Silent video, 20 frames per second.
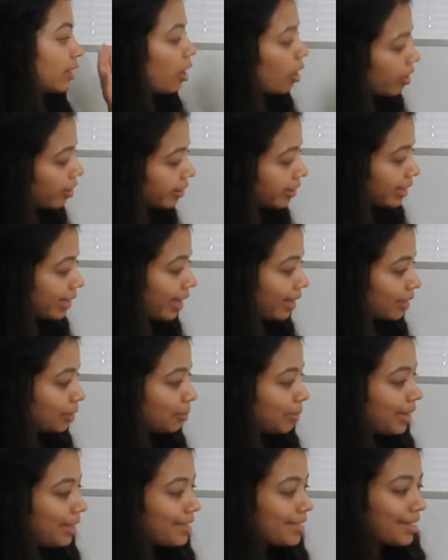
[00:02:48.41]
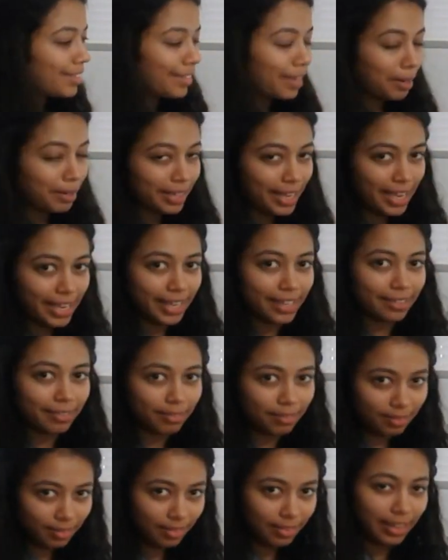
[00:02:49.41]
all the elements and then
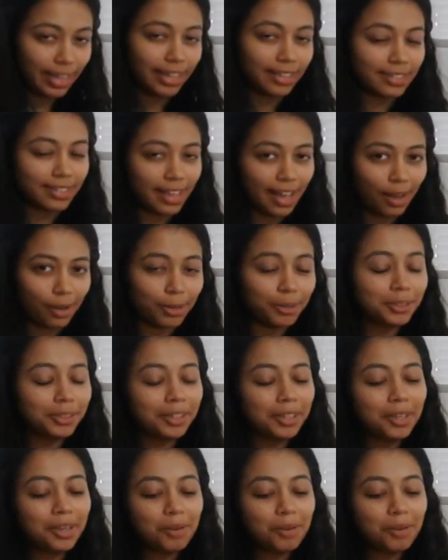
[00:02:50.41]
taking things out,